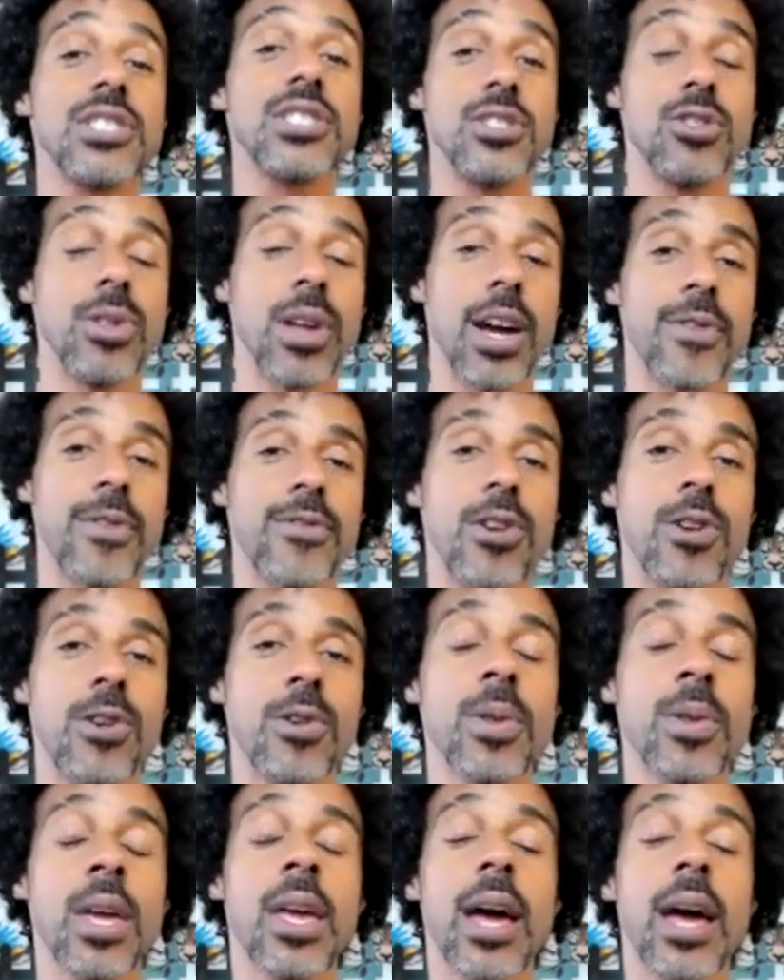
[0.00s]
in your life,
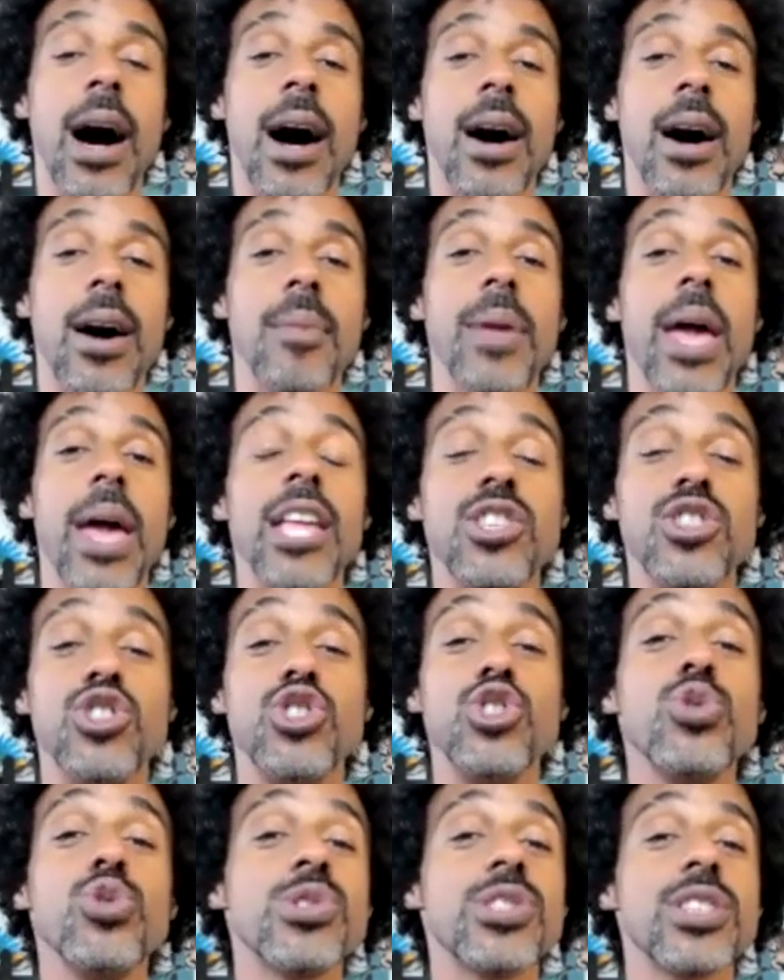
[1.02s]
y'all, and
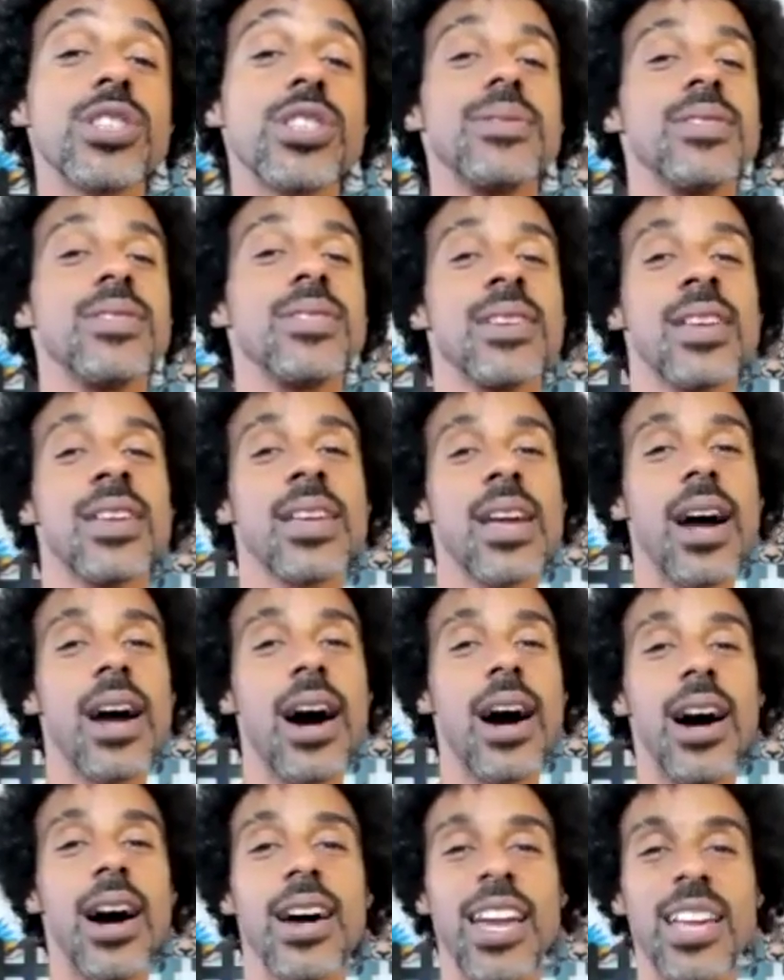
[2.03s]
use it
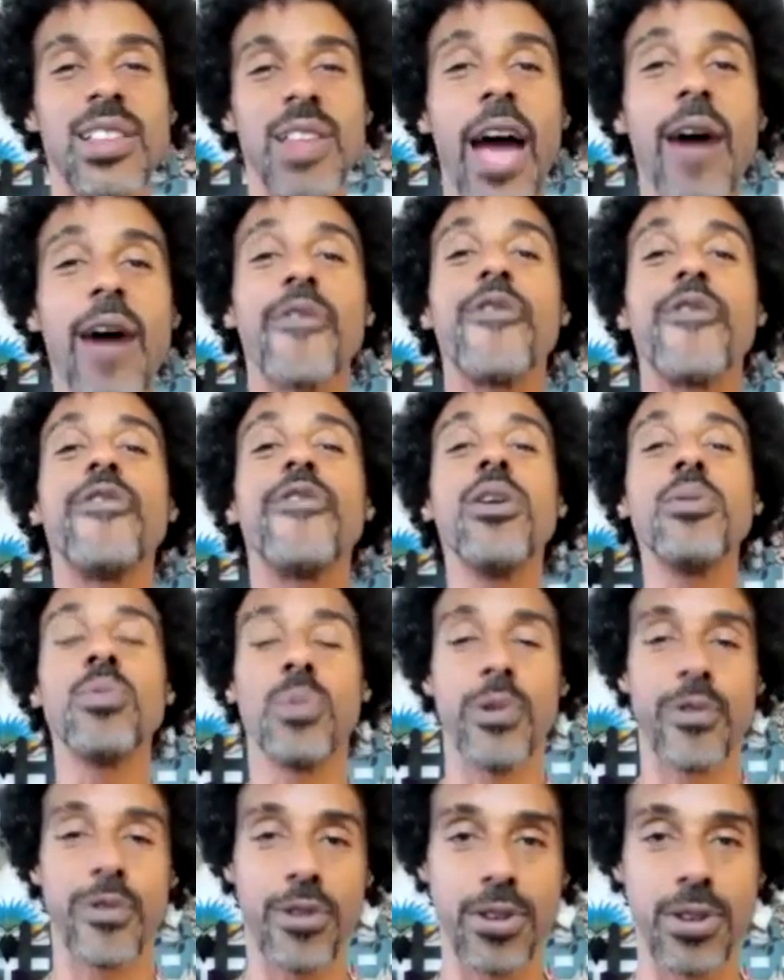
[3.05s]
and have fun
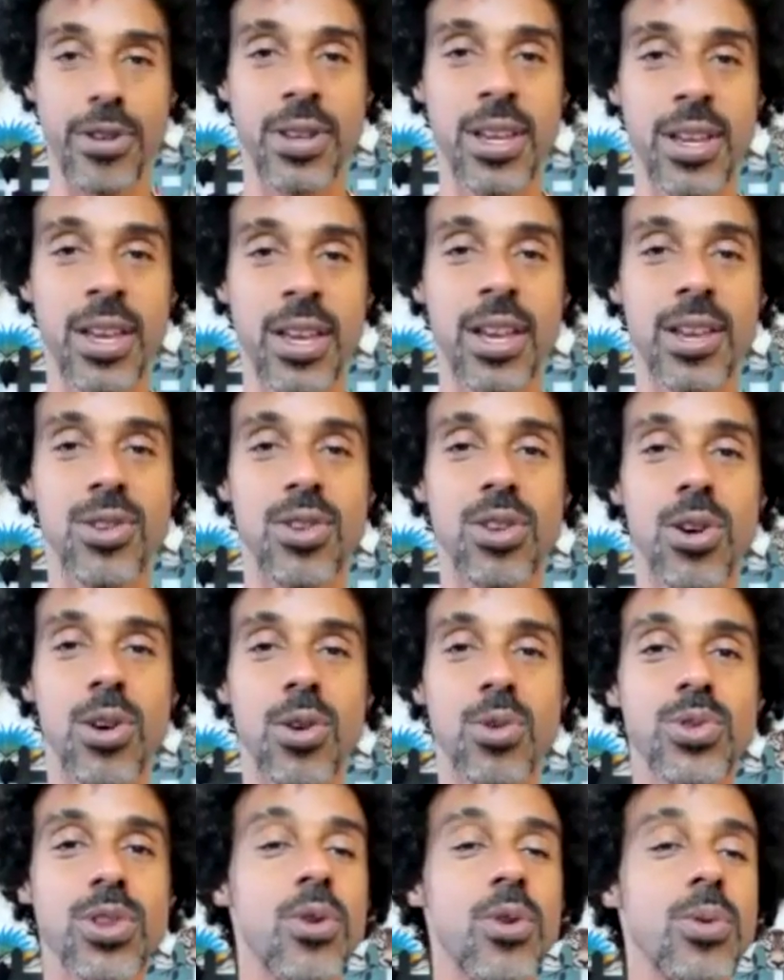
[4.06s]
with it. You know,
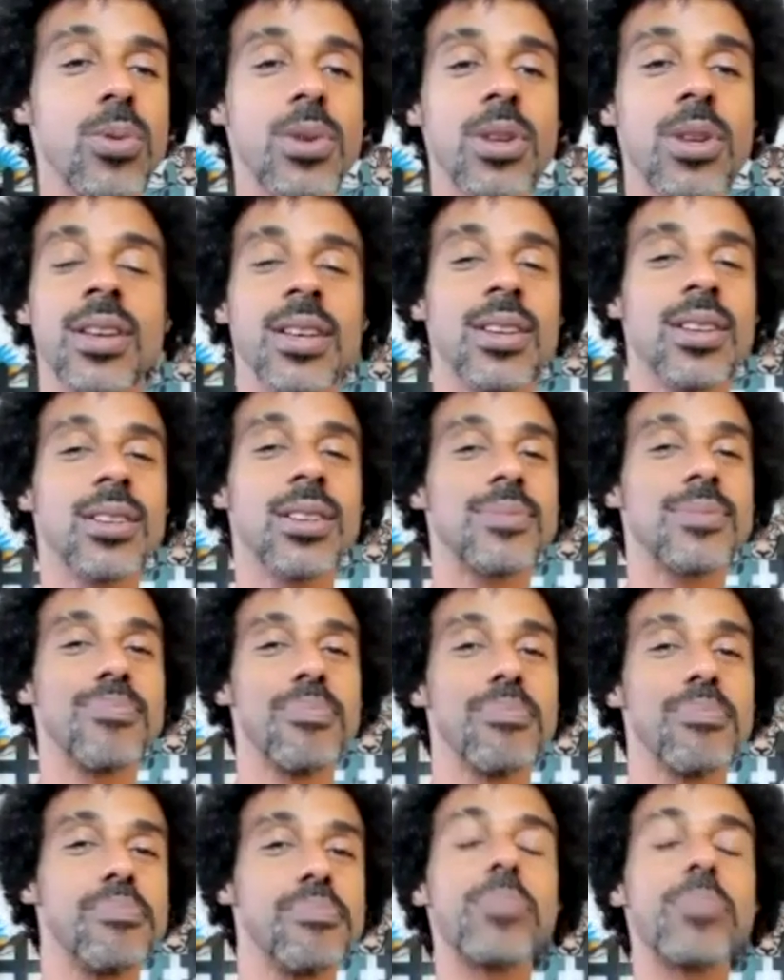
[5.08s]
don't
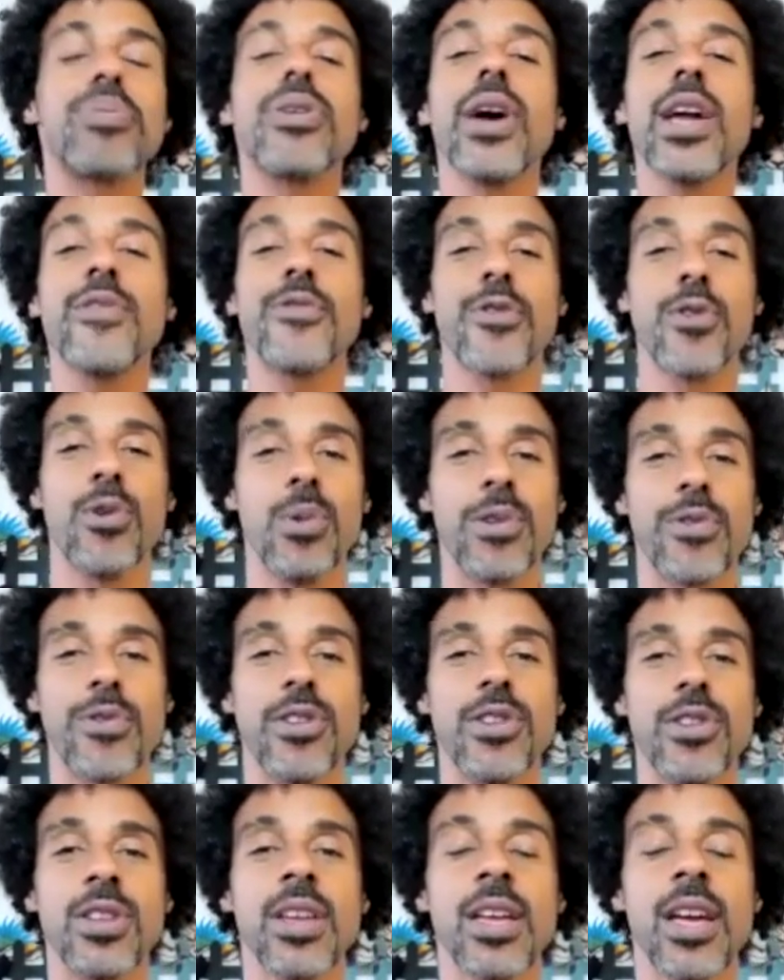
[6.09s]
be playful with
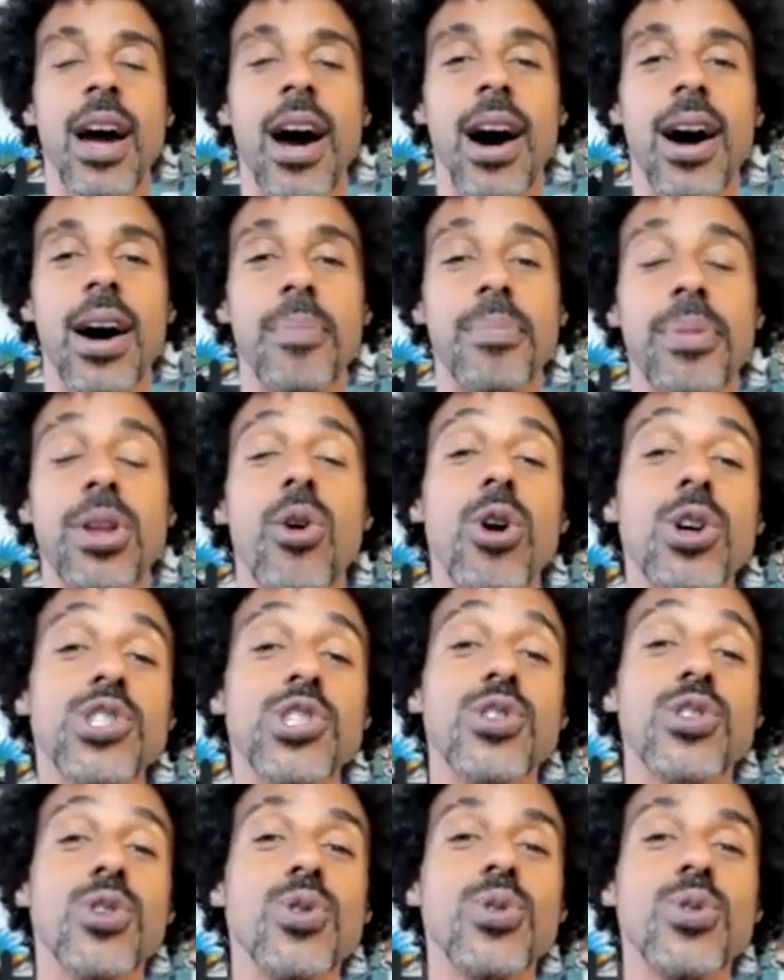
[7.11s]
it, but
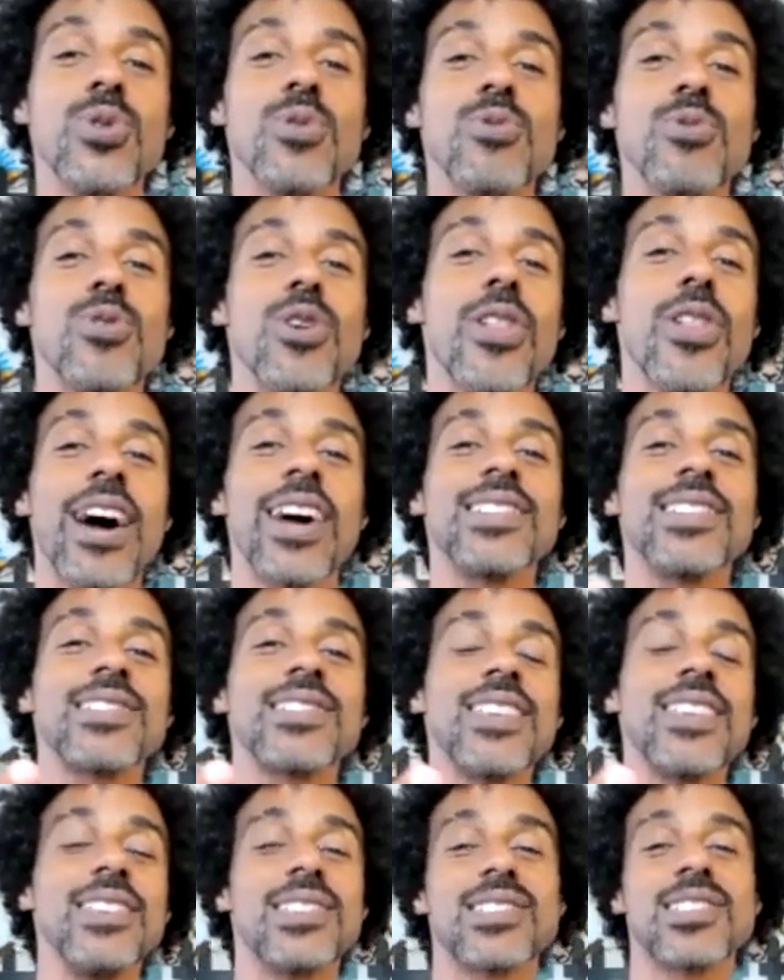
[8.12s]
also realize
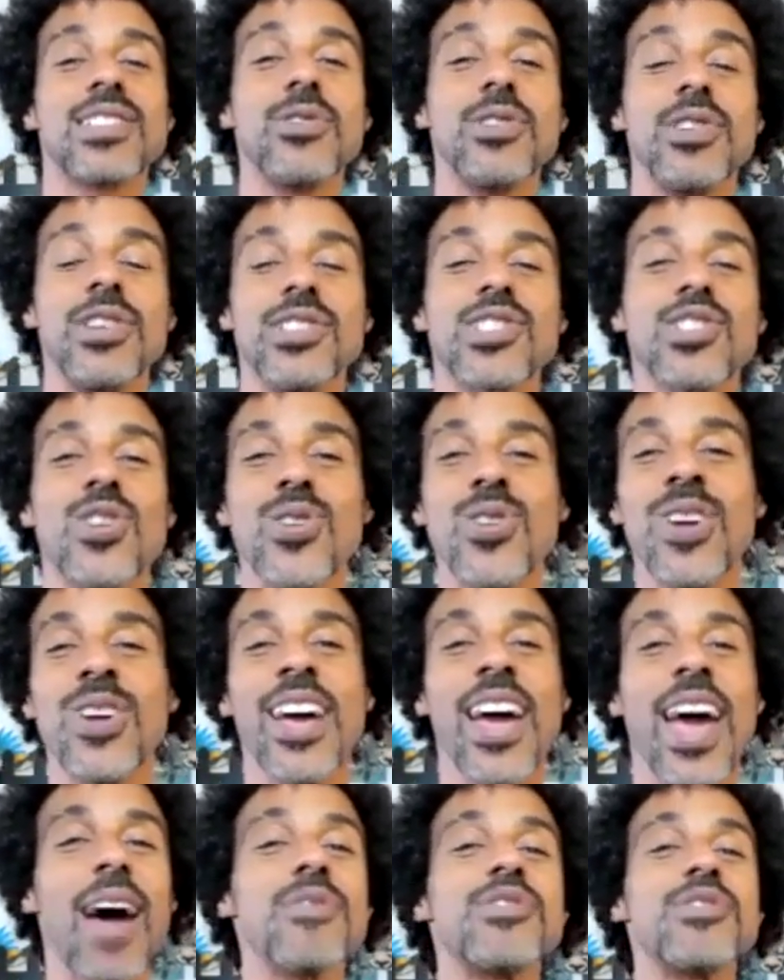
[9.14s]
that it's serious. So
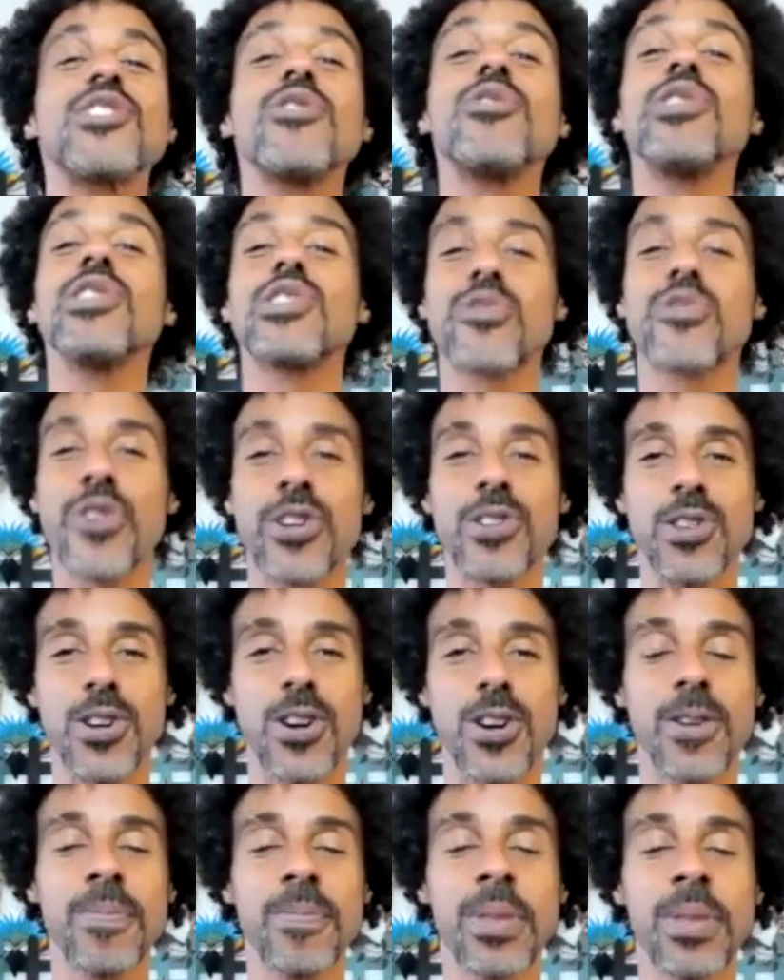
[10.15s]
have serious fun,
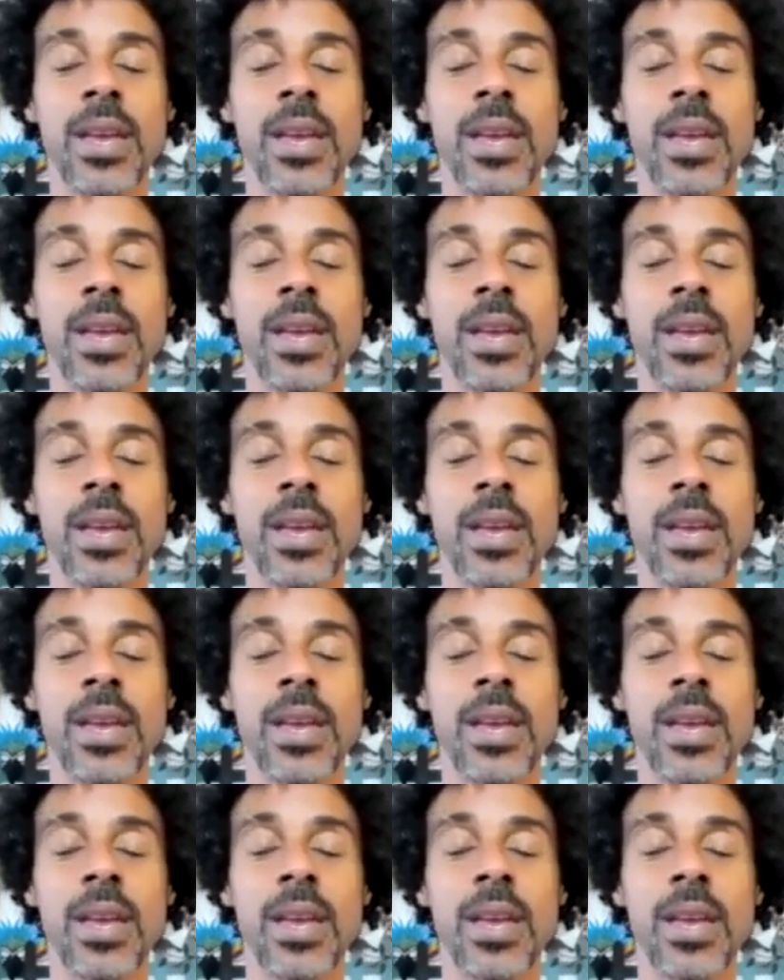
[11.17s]
y'all.